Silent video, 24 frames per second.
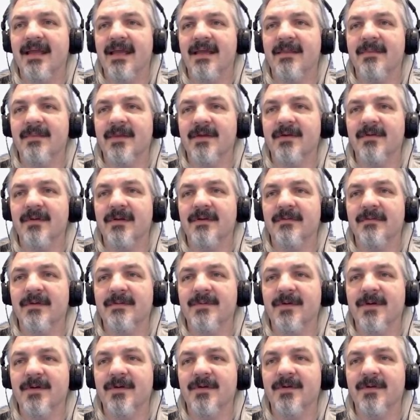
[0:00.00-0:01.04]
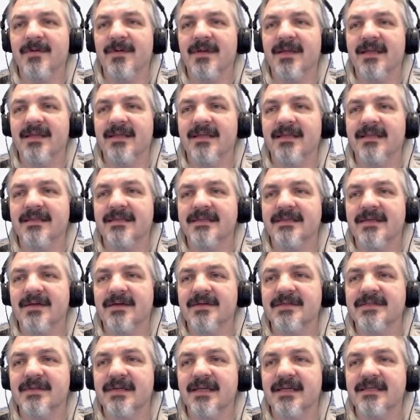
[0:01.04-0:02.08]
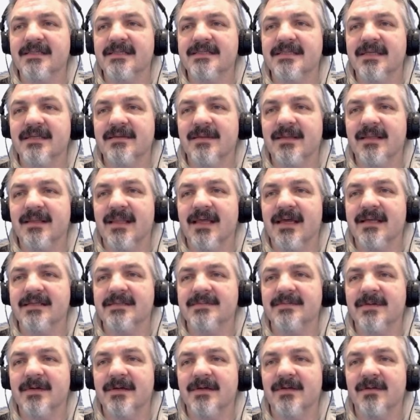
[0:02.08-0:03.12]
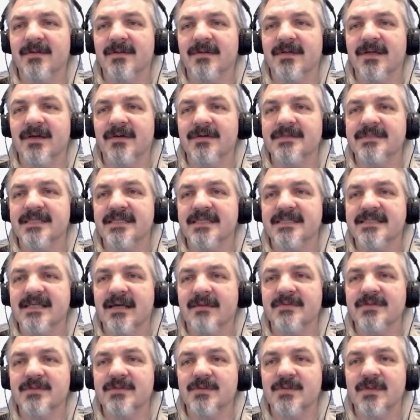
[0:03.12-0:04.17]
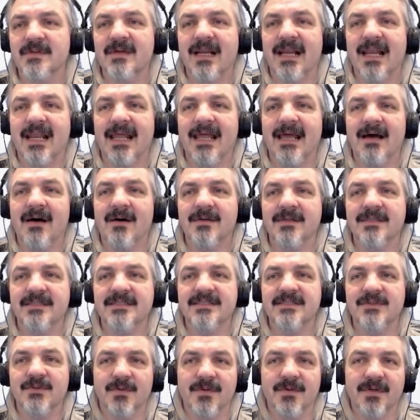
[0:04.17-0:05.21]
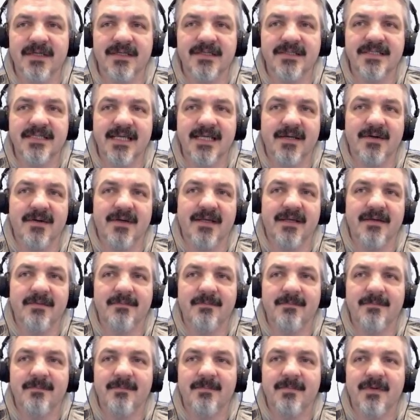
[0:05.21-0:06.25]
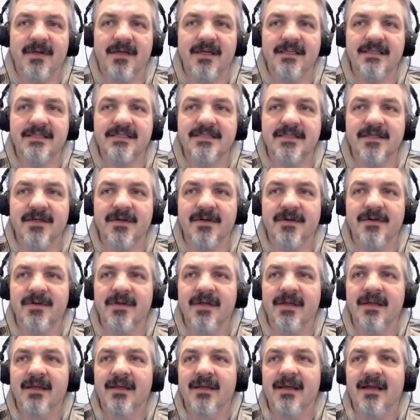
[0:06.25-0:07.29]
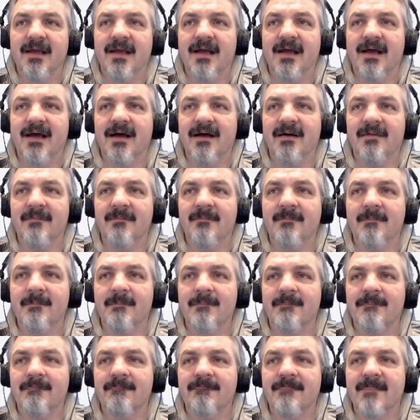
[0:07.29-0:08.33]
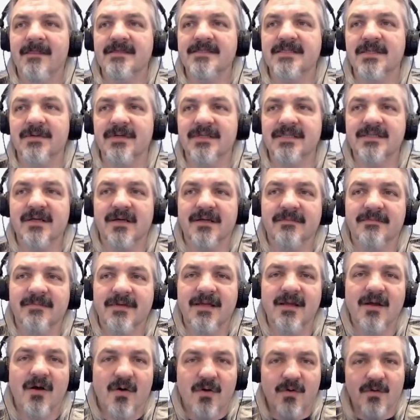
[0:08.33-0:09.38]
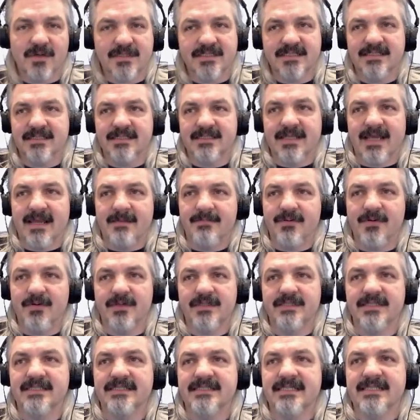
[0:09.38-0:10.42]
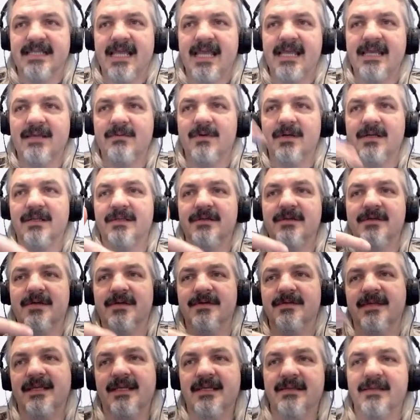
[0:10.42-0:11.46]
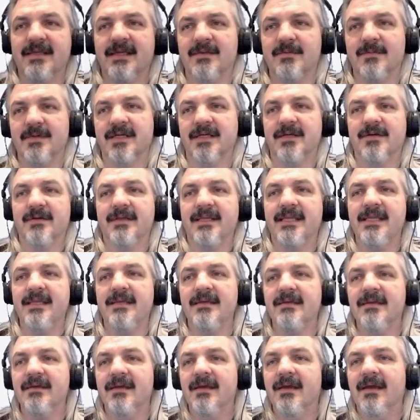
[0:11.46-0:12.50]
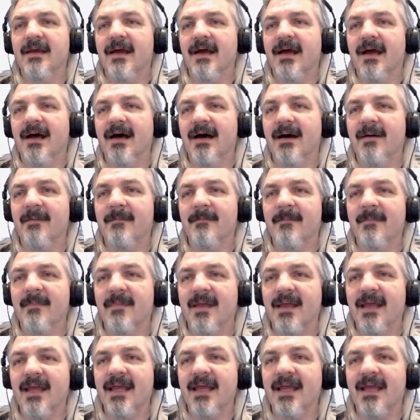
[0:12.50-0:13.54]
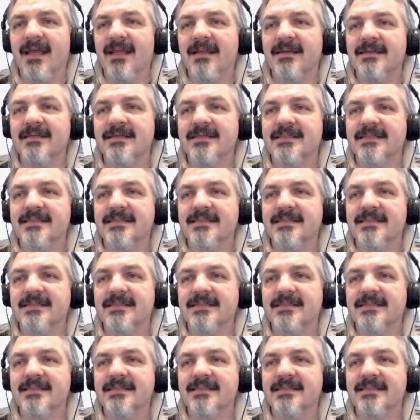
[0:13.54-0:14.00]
the Git repo goes to host, and the large file goes to some sort of cloud storage area, right? So it's kind of hooks into that push and says, hey, one of them go here, the other one go here, and